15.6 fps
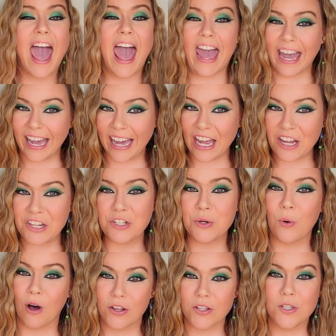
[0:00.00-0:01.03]
and
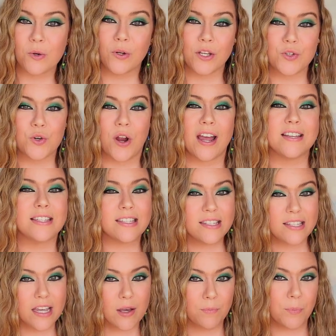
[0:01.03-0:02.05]
you also can try
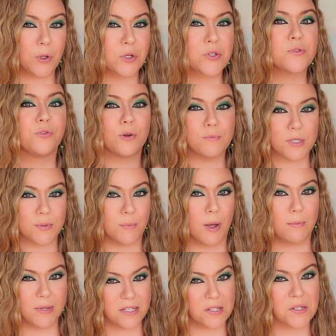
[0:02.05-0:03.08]
samples from
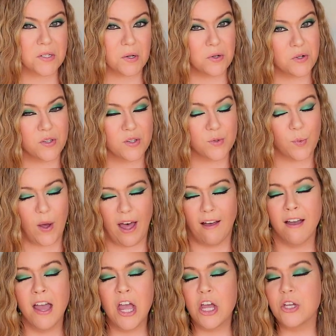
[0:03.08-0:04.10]
small business owners as well.
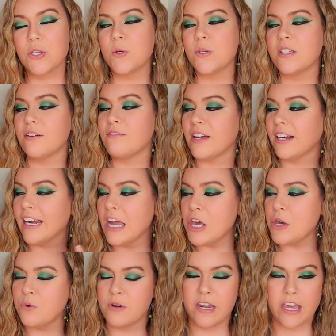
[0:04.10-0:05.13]
So it's a very
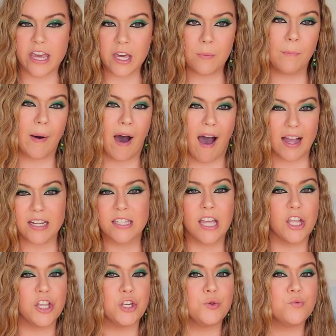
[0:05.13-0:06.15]
unique box
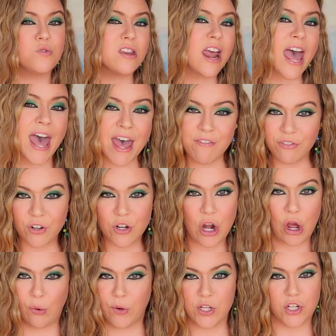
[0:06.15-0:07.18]
and you never
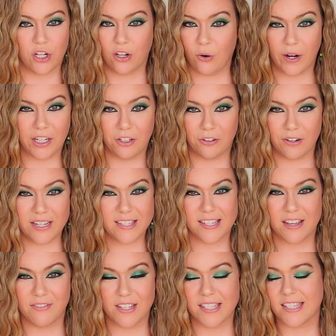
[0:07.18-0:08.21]
know what you're going to
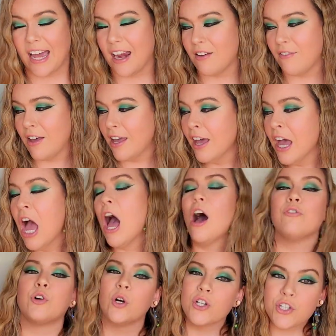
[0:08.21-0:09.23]
receive inside of it.
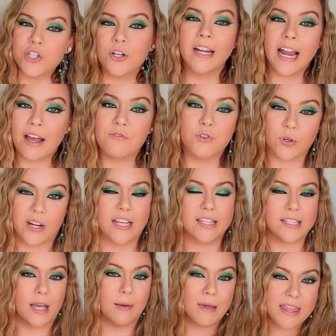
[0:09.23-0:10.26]
Of course, you're gonna have
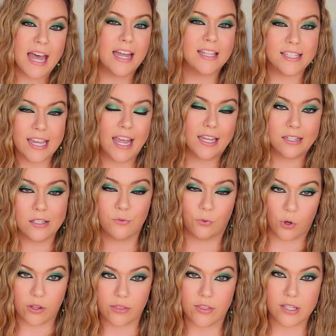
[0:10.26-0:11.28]
drinks. I mean, that's
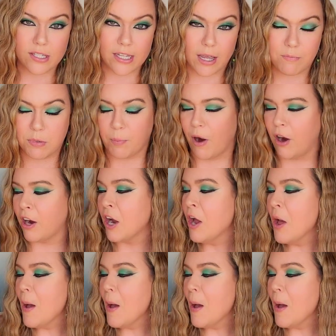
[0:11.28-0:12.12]
henceforth the sips part.